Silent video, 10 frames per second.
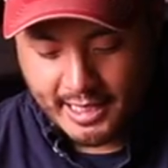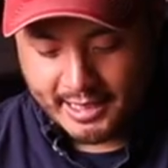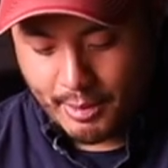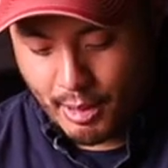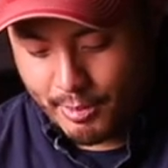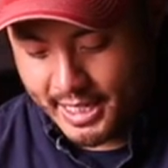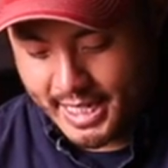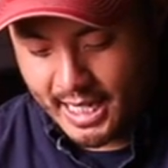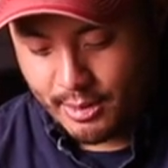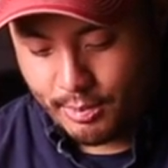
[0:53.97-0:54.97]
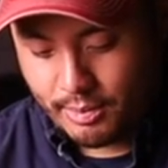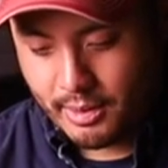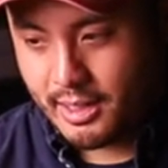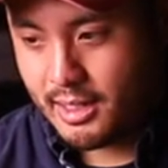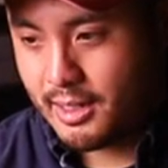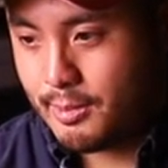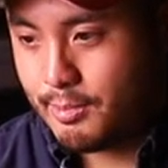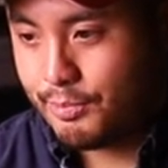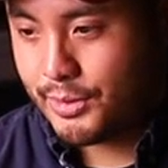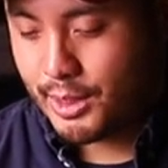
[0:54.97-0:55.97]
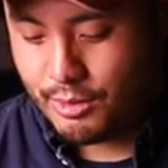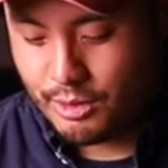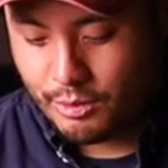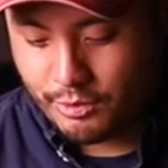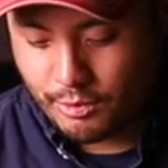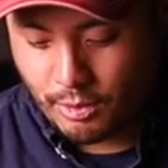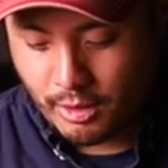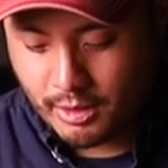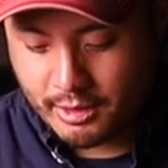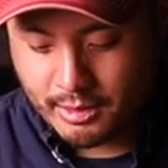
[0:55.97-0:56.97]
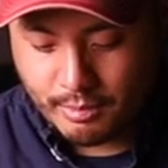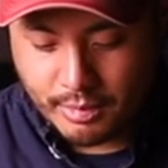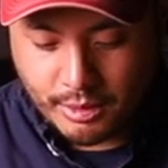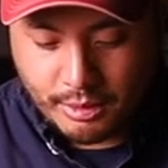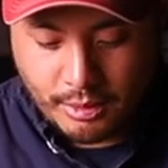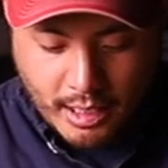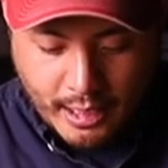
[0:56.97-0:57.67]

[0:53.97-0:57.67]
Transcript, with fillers: next time I buy tape, I'm due for some blue.